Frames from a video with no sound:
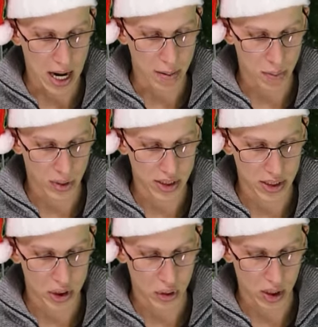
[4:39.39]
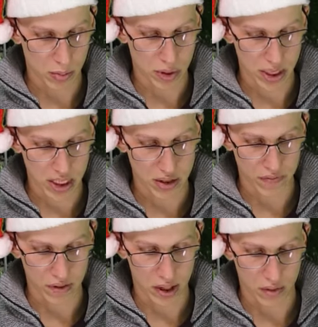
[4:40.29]
operates the trailer
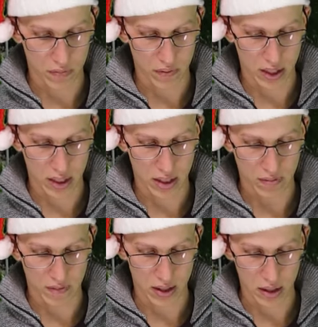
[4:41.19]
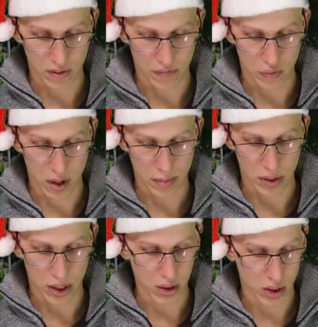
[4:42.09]
protection valve in the event of a
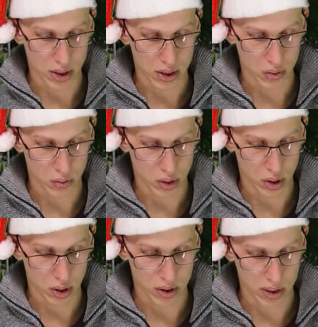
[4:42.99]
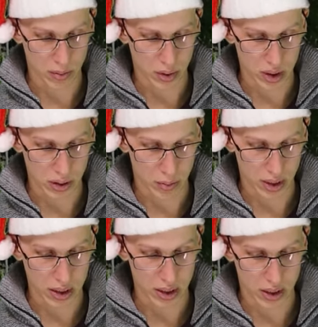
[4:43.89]
rapid air loss will cause the emergency
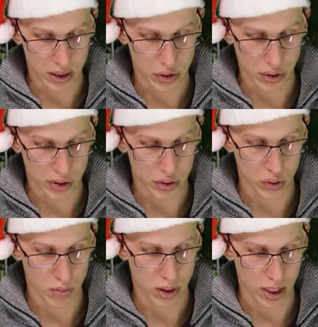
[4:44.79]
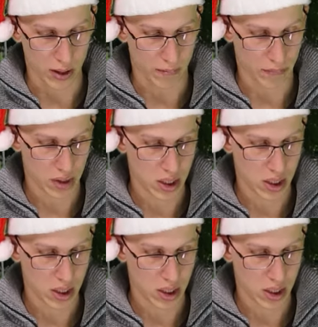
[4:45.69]
brakes on the trailer to apply.